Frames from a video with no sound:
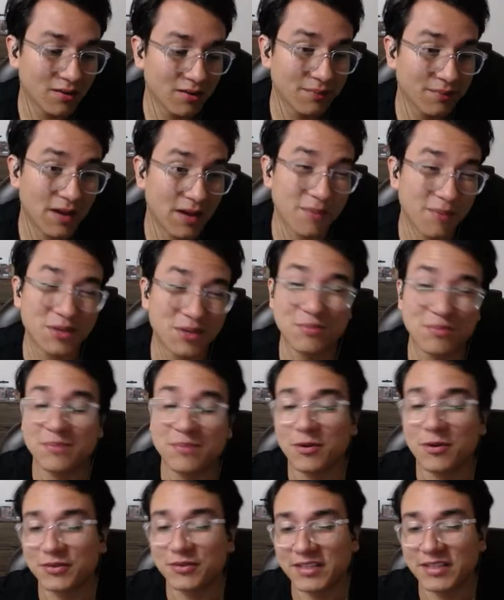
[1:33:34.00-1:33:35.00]
going to be posting
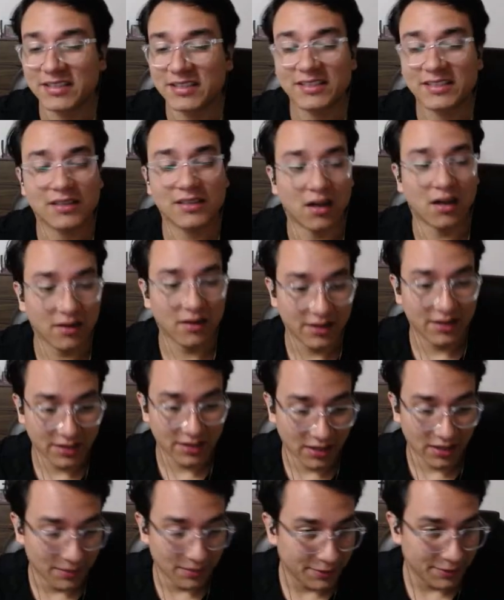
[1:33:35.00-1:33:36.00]
this on GitHub.
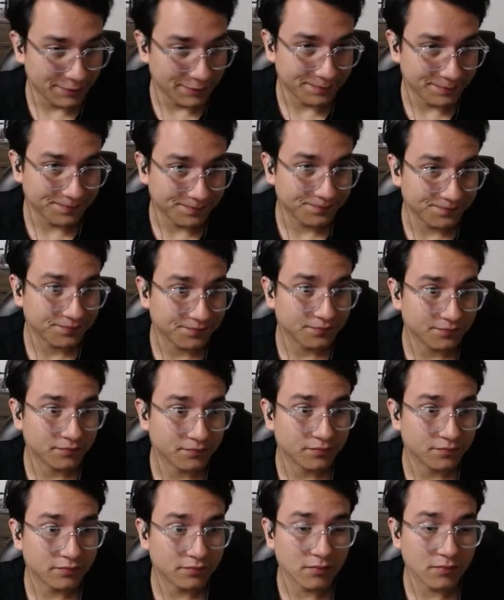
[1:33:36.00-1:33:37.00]

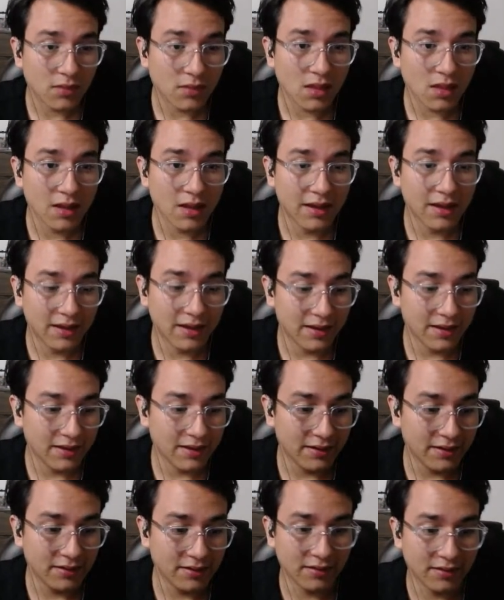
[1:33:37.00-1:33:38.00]
And
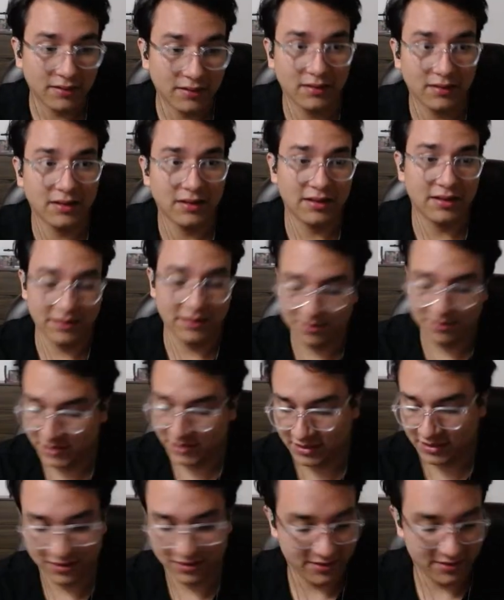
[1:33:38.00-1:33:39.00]
let me
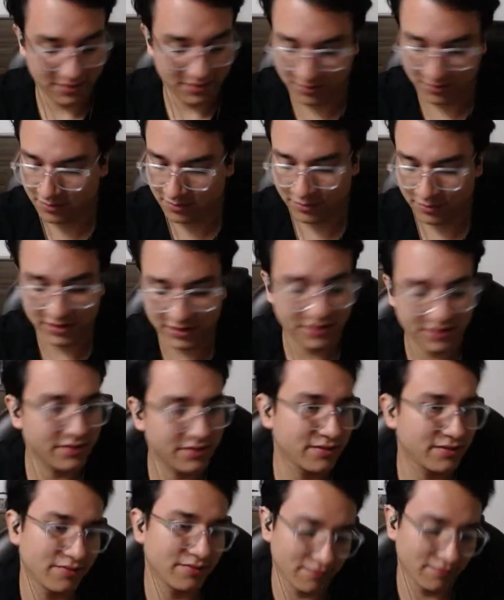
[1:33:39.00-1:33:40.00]
just do this.
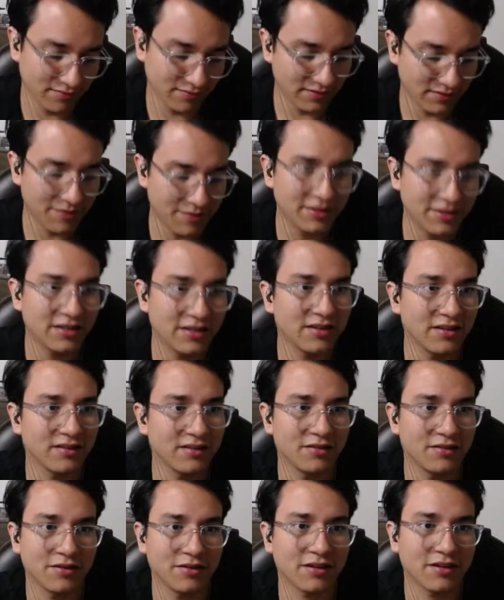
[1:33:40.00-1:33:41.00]
Let me do the
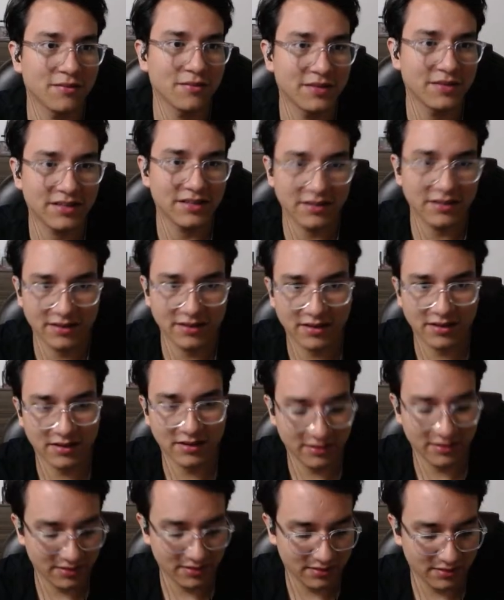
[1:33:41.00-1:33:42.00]
commit and things.
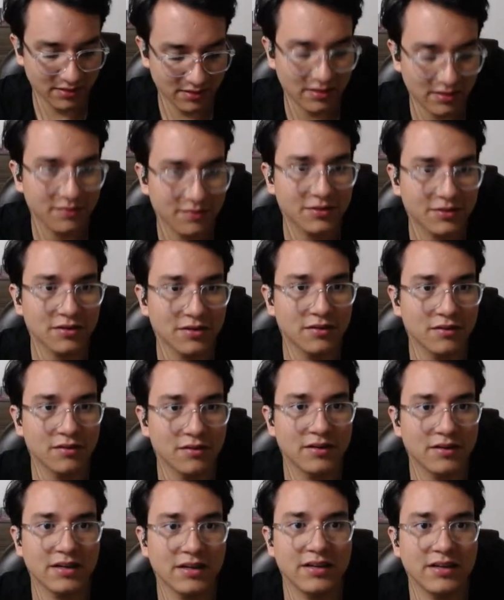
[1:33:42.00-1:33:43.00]
So
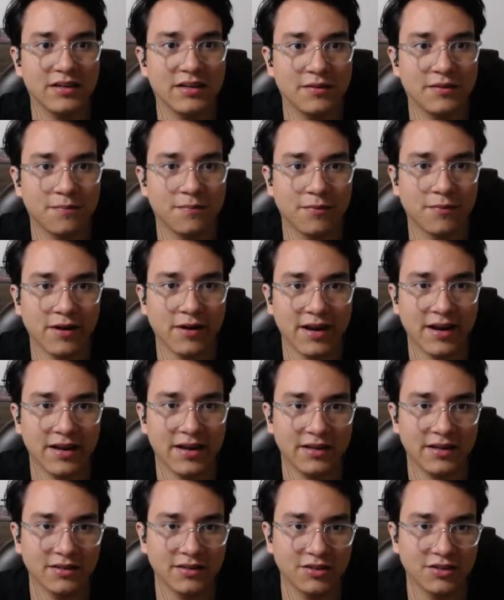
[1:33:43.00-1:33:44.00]
git
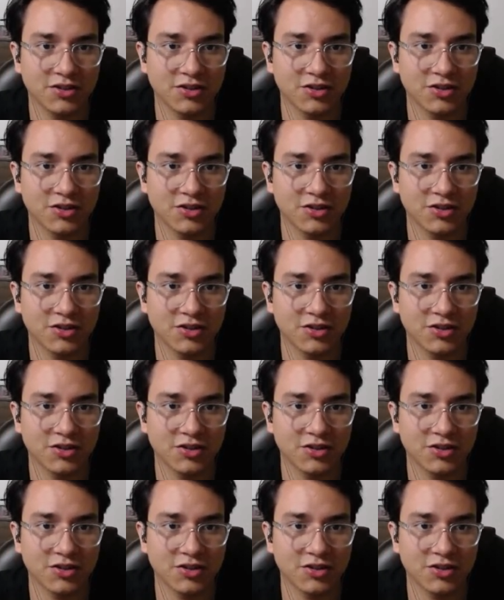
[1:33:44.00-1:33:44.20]
branch